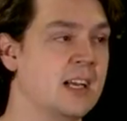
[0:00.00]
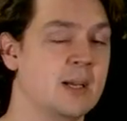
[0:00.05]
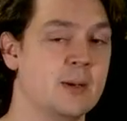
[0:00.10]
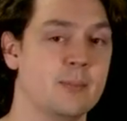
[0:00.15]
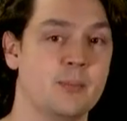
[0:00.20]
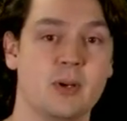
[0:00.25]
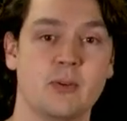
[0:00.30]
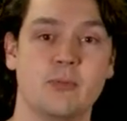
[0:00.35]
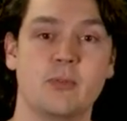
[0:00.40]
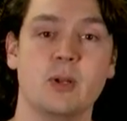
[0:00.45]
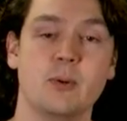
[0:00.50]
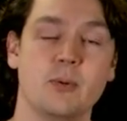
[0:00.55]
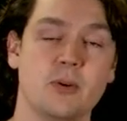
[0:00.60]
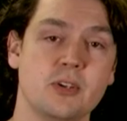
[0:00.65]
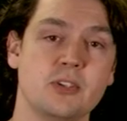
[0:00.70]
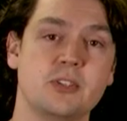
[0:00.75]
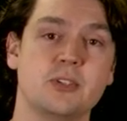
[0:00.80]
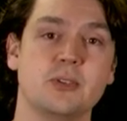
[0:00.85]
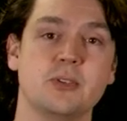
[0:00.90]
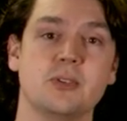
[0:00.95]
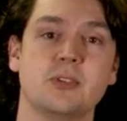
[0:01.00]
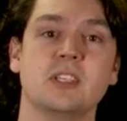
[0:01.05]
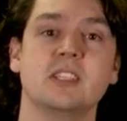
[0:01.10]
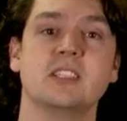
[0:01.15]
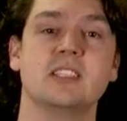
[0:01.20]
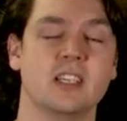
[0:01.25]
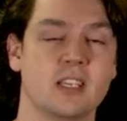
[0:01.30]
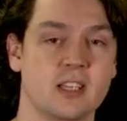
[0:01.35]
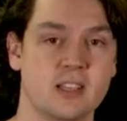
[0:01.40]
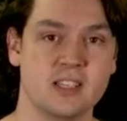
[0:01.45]
But if we were to
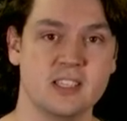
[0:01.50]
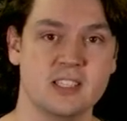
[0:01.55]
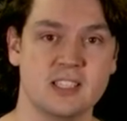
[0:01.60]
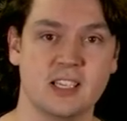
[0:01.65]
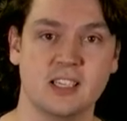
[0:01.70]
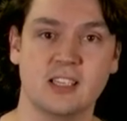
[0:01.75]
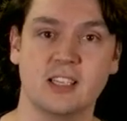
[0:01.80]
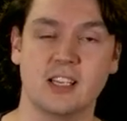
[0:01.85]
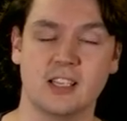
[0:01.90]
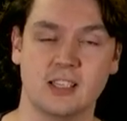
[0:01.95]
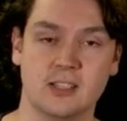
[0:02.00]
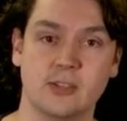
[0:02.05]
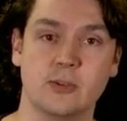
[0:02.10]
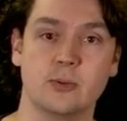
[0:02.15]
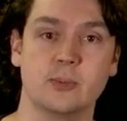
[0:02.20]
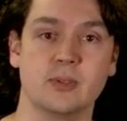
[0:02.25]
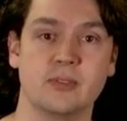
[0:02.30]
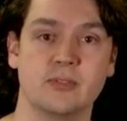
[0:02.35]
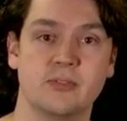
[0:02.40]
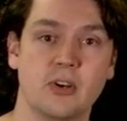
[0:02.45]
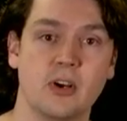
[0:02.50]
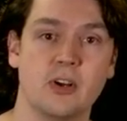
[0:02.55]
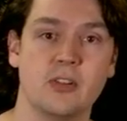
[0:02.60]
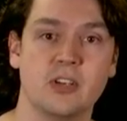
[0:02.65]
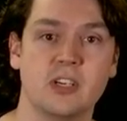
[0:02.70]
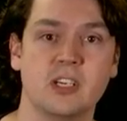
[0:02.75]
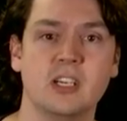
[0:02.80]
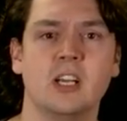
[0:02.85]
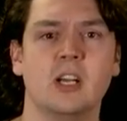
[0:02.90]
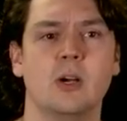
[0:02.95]
consider this a little bit
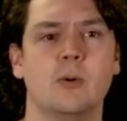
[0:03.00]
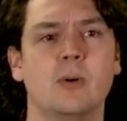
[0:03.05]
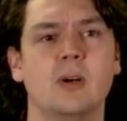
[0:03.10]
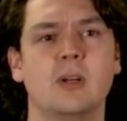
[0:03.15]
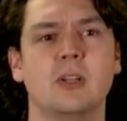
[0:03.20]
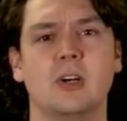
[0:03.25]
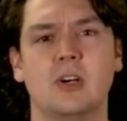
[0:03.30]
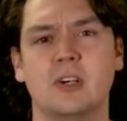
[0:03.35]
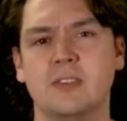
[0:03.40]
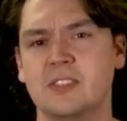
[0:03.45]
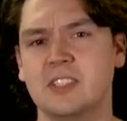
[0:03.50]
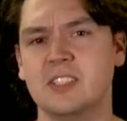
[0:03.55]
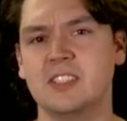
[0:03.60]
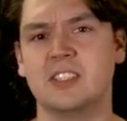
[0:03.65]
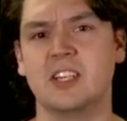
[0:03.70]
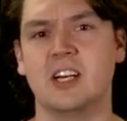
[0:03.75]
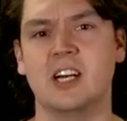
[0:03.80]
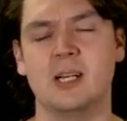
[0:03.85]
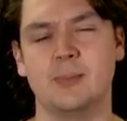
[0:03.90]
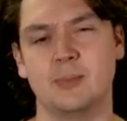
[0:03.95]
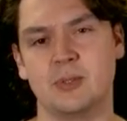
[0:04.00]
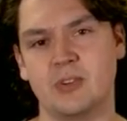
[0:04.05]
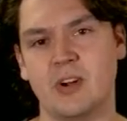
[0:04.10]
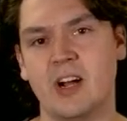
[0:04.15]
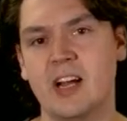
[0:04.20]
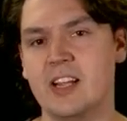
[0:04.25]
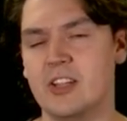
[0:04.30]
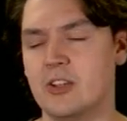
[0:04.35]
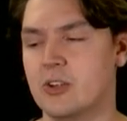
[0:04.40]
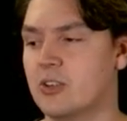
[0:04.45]
further, well, oftentimes,
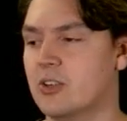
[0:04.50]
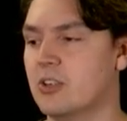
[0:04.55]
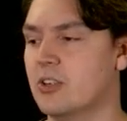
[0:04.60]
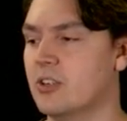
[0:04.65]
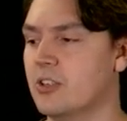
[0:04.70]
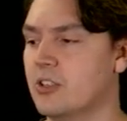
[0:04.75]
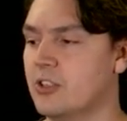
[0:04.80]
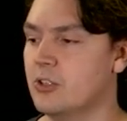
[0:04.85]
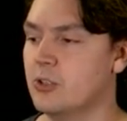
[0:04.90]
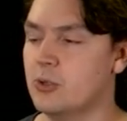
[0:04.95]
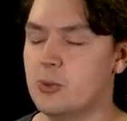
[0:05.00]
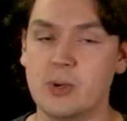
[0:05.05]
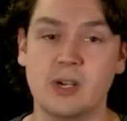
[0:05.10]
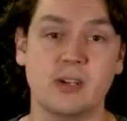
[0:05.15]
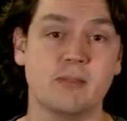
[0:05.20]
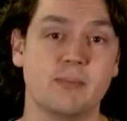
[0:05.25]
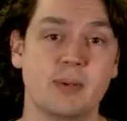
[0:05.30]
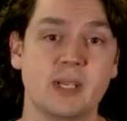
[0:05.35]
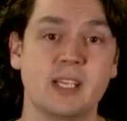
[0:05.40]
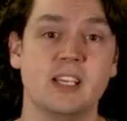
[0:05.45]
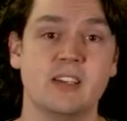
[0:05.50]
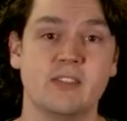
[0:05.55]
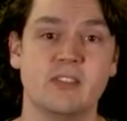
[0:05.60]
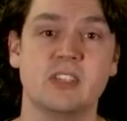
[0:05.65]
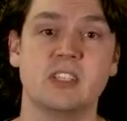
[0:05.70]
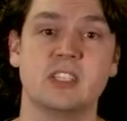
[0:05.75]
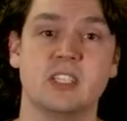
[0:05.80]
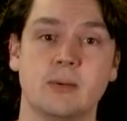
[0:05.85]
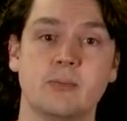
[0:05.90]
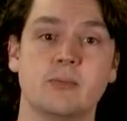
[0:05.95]
right, you have been
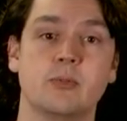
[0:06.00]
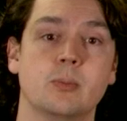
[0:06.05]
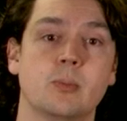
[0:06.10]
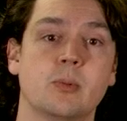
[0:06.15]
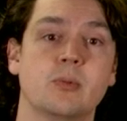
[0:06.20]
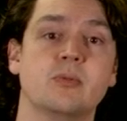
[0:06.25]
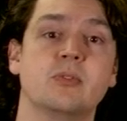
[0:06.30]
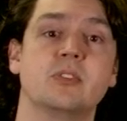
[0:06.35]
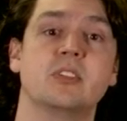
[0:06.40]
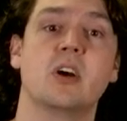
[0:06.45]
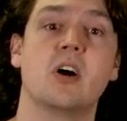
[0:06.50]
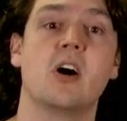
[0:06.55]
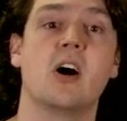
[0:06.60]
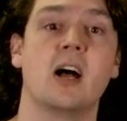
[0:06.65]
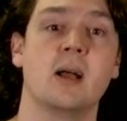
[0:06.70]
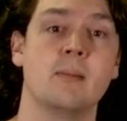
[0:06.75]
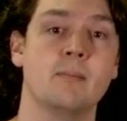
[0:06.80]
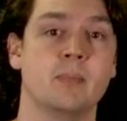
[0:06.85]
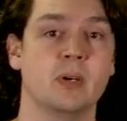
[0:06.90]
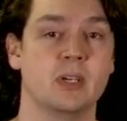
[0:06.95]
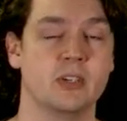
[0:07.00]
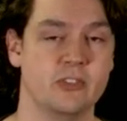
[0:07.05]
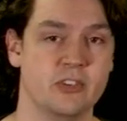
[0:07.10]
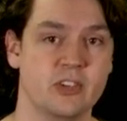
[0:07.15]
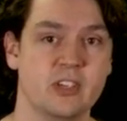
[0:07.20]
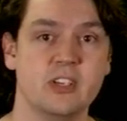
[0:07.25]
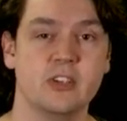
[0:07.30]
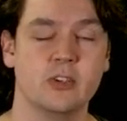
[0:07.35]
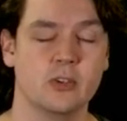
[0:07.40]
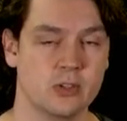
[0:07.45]
given some form of time
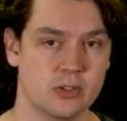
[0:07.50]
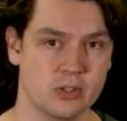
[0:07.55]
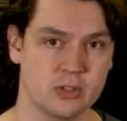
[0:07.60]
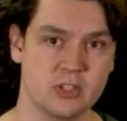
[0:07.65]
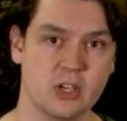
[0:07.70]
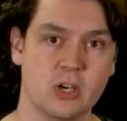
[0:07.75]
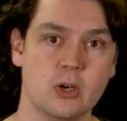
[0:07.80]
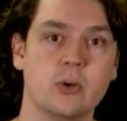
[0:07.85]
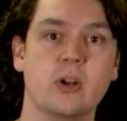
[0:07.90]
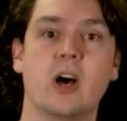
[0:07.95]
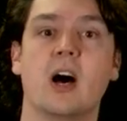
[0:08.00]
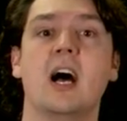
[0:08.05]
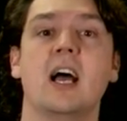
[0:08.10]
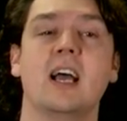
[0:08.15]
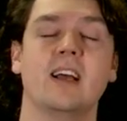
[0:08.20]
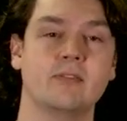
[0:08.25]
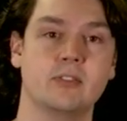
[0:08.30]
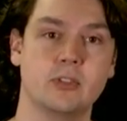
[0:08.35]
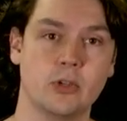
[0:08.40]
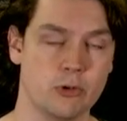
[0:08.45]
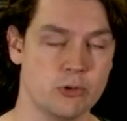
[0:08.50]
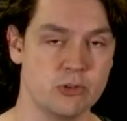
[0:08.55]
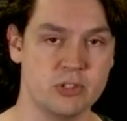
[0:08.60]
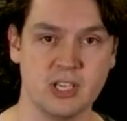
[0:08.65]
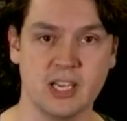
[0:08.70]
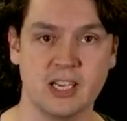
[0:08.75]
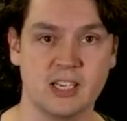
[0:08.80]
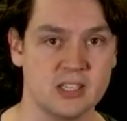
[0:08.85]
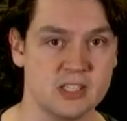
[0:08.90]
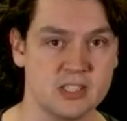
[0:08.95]
budget. You're told, I have 2
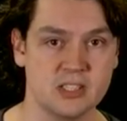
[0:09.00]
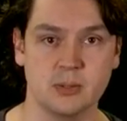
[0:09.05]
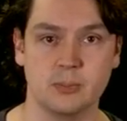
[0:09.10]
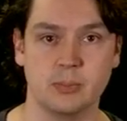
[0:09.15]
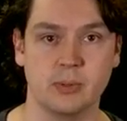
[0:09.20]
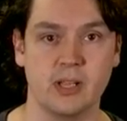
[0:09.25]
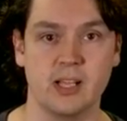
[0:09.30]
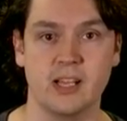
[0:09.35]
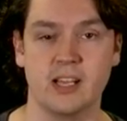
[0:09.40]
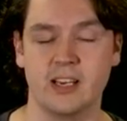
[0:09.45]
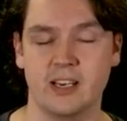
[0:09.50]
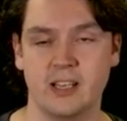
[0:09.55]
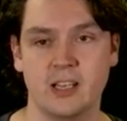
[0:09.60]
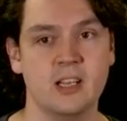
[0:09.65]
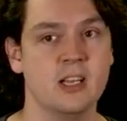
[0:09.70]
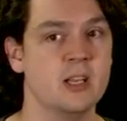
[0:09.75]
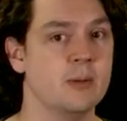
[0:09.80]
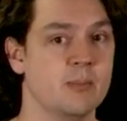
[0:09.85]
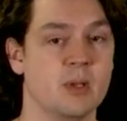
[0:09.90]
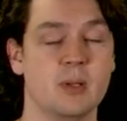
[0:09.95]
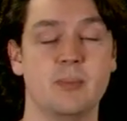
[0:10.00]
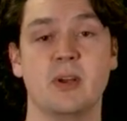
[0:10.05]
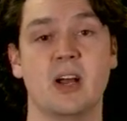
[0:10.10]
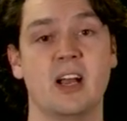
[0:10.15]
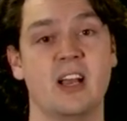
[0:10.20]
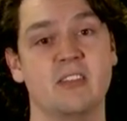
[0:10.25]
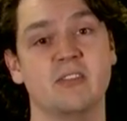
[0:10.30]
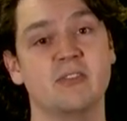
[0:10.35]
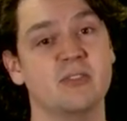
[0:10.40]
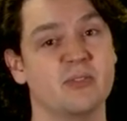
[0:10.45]
seconds to plan, maybe I
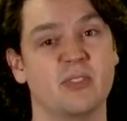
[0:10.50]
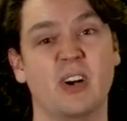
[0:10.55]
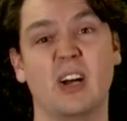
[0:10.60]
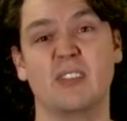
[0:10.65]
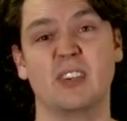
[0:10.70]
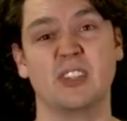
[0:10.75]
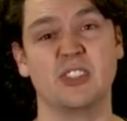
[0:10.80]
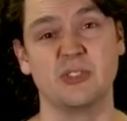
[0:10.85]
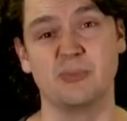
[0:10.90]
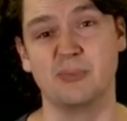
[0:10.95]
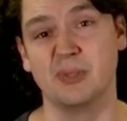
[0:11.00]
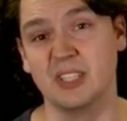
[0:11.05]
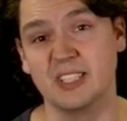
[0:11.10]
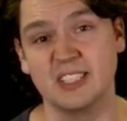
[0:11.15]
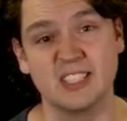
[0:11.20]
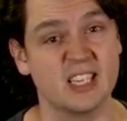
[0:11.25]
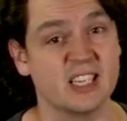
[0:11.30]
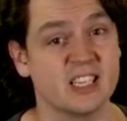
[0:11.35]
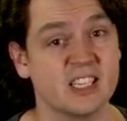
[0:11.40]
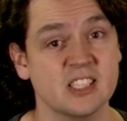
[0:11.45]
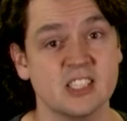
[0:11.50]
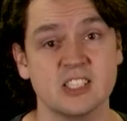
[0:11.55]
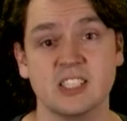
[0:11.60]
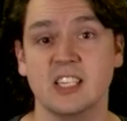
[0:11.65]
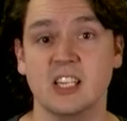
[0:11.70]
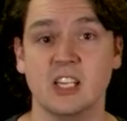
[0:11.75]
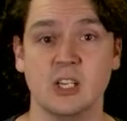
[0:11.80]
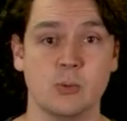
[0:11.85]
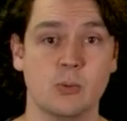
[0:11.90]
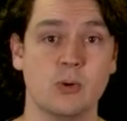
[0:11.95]
have 500 milliseconds,
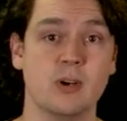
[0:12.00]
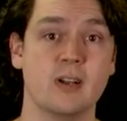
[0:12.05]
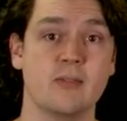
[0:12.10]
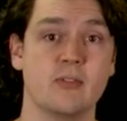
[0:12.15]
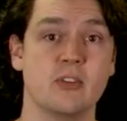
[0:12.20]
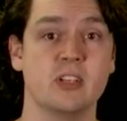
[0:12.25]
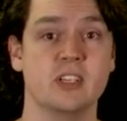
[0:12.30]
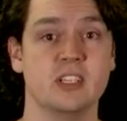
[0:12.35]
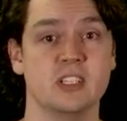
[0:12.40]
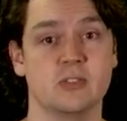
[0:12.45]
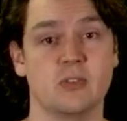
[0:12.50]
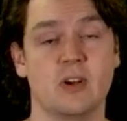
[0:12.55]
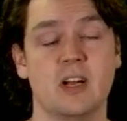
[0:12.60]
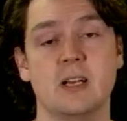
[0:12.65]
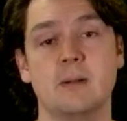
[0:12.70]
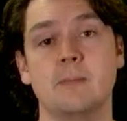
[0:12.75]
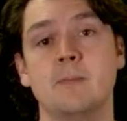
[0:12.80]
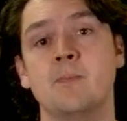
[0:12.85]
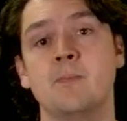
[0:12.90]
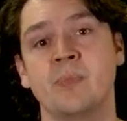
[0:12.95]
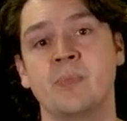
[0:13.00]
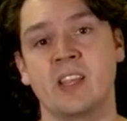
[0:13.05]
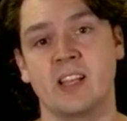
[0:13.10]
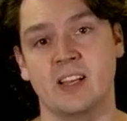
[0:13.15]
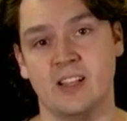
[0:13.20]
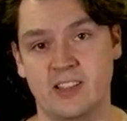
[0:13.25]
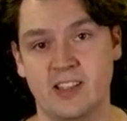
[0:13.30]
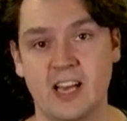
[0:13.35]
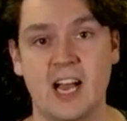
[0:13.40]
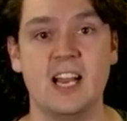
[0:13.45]
whatever it is, right?
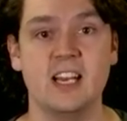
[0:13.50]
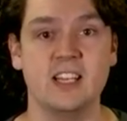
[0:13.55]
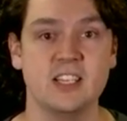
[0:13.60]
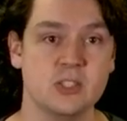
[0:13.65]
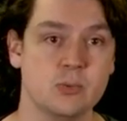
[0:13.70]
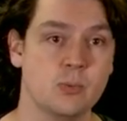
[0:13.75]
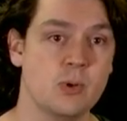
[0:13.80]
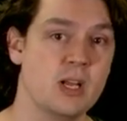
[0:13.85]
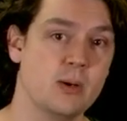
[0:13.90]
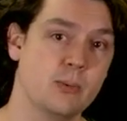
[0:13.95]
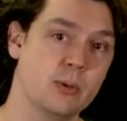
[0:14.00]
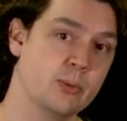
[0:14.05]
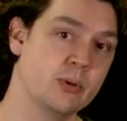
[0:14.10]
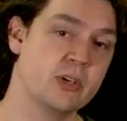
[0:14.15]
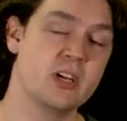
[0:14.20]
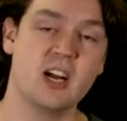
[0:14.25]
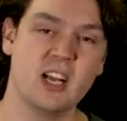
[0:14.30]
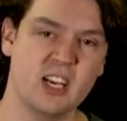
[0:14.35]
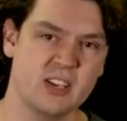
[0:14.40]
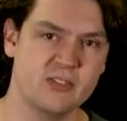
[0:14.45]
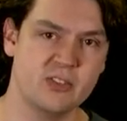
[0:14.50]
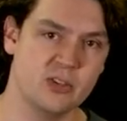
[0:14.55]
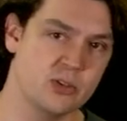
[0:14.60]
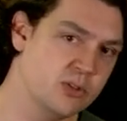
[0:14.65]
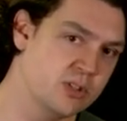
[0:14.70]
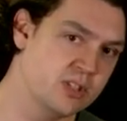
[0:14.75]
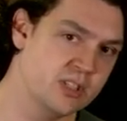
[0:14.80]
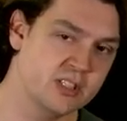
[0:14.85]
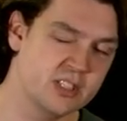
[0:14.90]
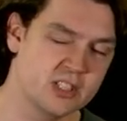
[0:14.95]
That is where we were kind of
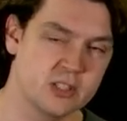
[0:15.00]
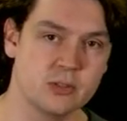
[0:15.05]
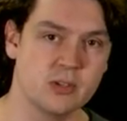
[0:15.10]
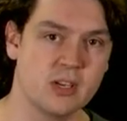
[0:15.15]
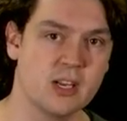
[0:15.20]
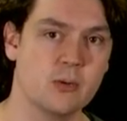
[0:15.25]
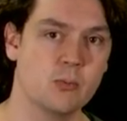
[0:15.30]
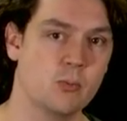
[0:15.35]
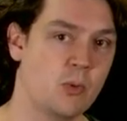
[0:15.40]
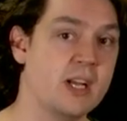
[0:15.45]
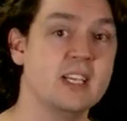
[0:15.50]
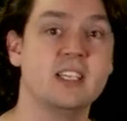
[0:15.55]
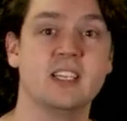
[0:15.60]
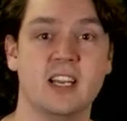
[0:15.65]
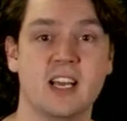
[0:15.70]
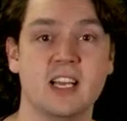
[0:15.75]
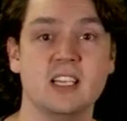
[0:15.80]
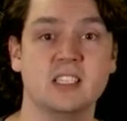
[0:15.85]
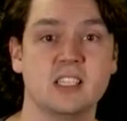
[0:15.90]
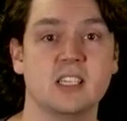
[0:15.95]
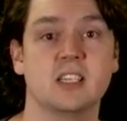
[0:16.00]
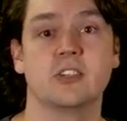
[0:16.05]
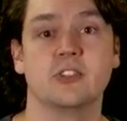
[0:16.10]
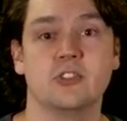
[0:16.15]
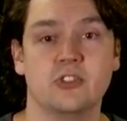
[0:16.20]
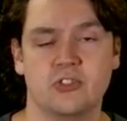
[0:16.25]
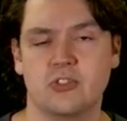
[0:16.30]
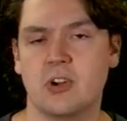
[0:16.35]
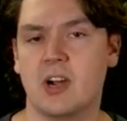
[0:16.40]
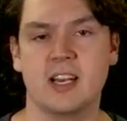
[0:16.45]
using this weighted A* to
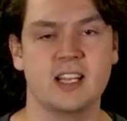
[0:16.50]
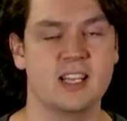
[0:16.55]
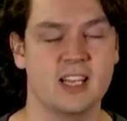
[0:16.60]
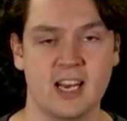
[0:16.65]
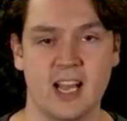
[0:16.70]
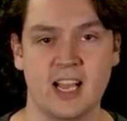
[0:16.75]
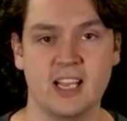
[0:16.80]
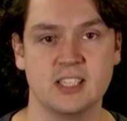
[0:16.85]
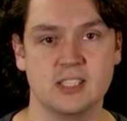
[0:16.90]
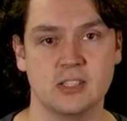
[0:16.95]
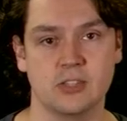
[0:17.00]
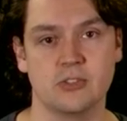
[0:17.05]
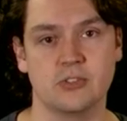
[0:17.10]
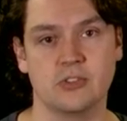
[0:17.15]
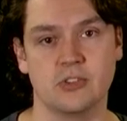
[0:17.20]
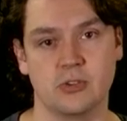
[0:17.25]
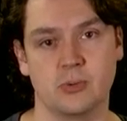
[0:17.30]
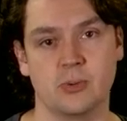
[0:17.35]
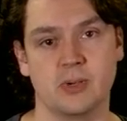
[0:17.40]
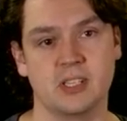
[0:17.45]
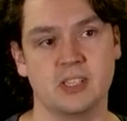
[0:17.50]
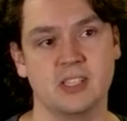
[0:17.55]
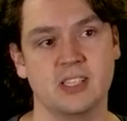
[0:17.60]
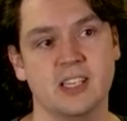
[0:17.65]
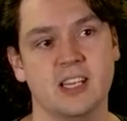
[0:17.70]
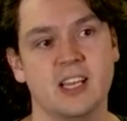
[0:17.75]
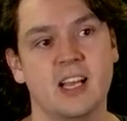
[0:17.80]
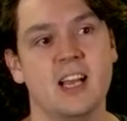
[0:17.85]
just try to get a solution quickly.